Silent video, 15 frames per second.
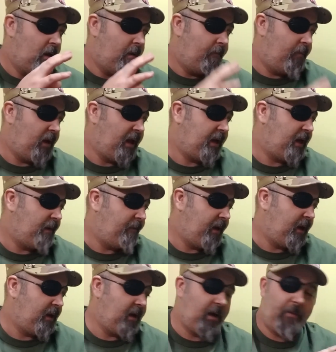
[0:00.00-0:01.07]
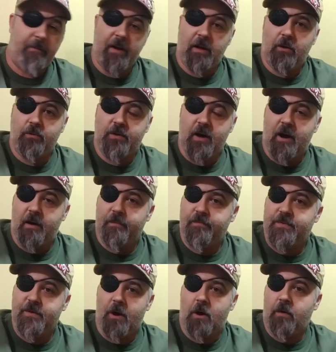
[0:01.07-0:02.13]
blanket making, pillow
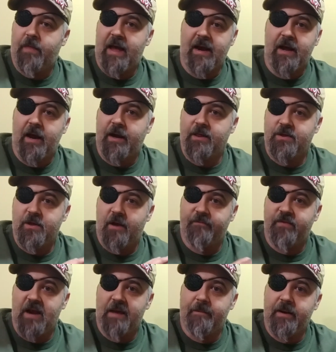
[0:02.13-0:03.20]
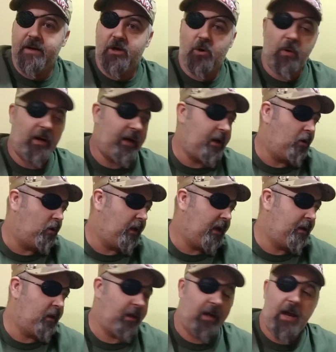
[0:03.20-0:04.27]
tops, all that kind of stuff that I've been doing here
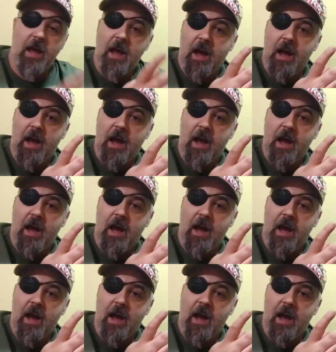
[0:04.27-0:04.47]
lately.